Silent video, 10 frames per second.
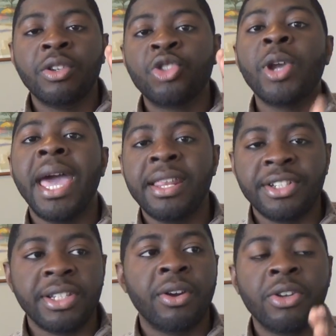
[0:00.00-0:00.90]

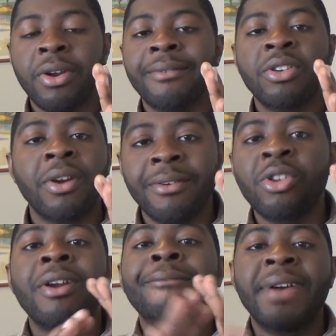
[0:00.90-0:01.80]
strategy or
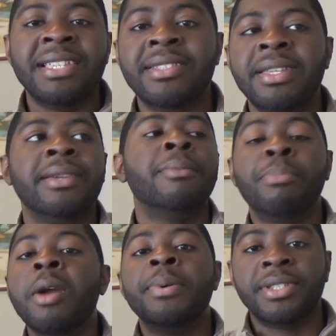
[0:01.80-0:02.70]
your investing
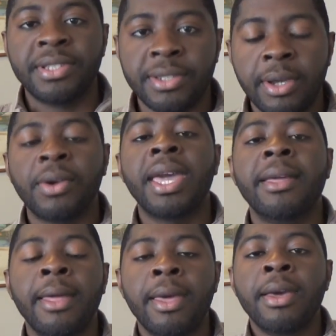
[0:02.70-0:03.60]
purposes,
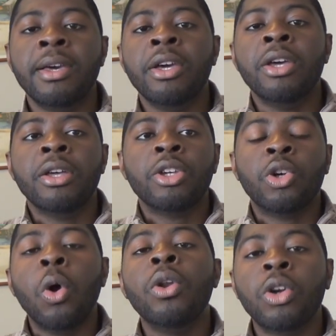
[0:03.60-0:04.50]
okay?
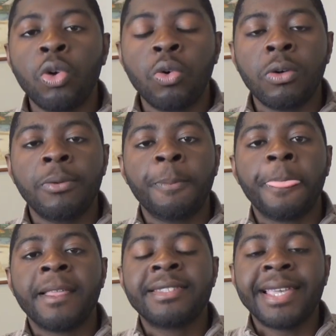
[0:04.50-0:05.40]
Go to Google,
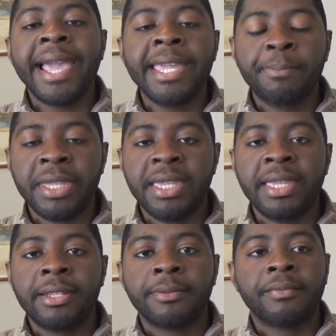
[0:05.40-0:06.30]
type
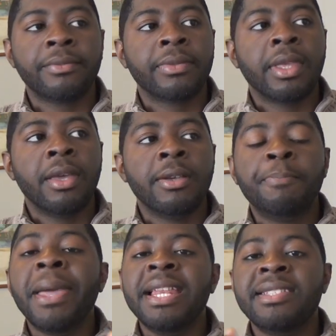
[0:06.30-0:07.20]
in
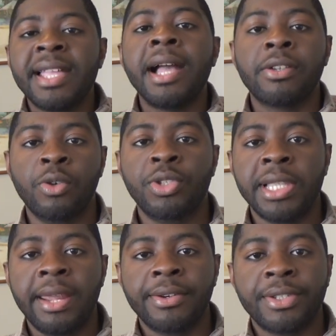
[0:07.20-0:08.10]
penny stock
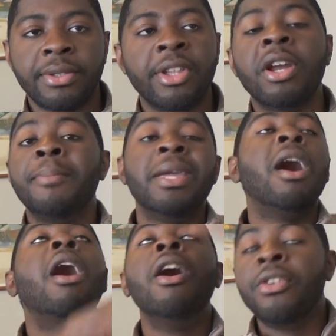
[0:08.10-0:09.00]
newsletters. There are going to be
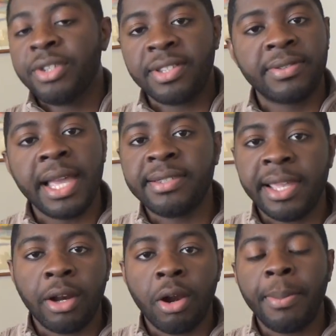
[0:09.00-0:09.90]
hundreds of sites
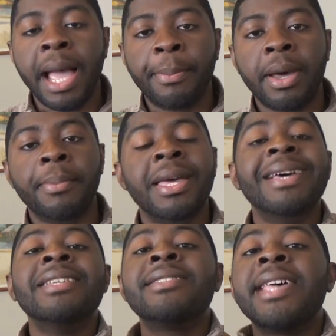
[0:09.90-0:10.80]
that are going to pop up.
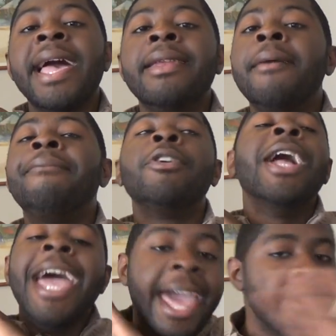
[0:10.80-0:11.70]
Sign up
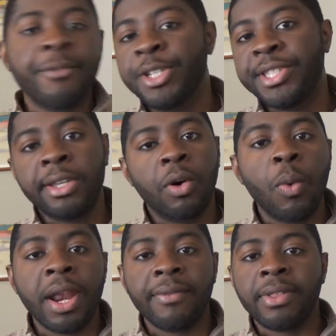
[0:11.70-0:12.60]
for every
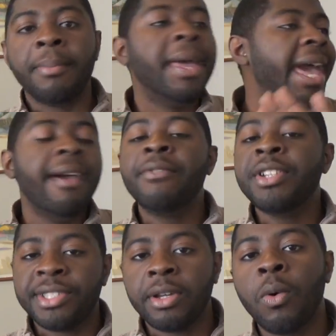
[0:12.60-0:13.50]
single one of them.
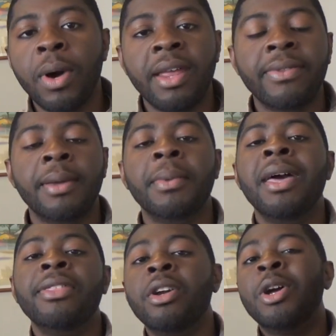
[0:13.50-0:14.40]
Every single one of them.
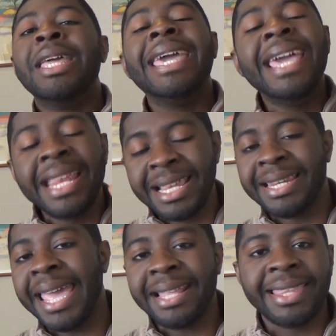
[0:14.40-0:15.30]
They're going to
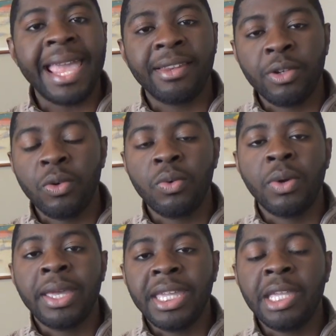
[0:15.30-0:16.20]
inundate that
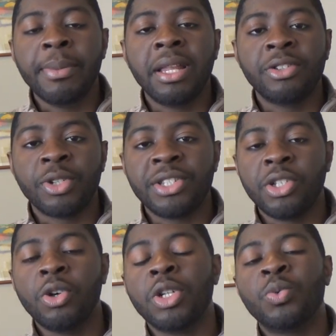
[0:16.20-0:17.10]
new email address
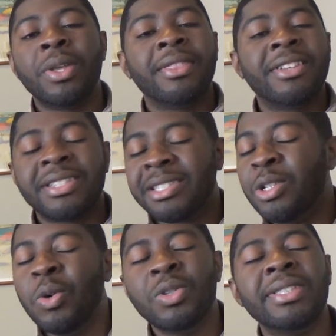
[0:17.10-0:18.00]
of yours with just
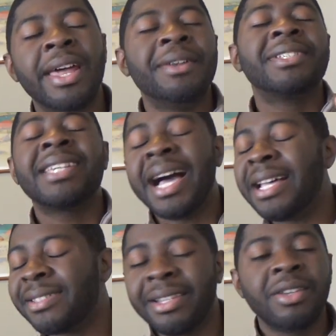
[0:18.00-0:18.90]
newsletters
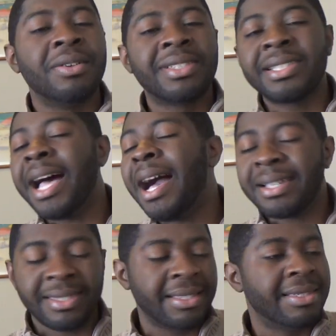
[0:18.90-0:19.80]
constantly on
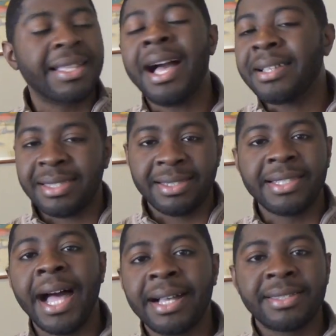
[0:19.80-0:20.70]
stocks and stocks and
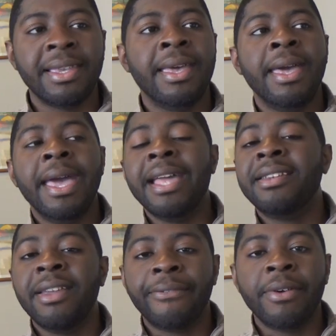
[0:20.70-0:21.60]
stocks
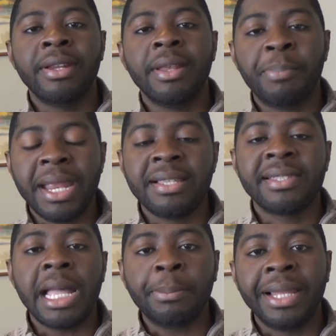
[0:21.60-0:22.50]
and different penny
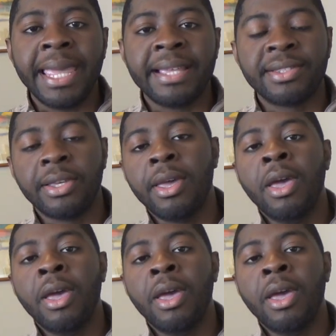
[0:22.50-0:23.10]
stock plays.